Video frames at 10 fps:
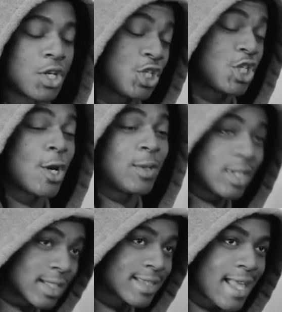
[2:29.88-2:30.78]
what a
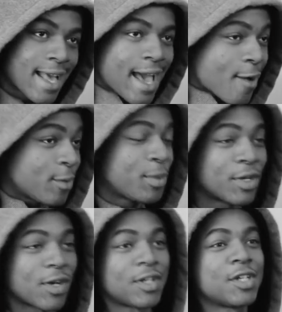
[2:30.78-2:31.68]
show looks like, how
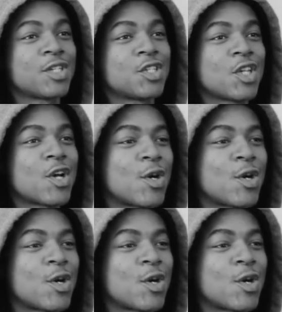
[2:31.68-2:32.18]
to put on a good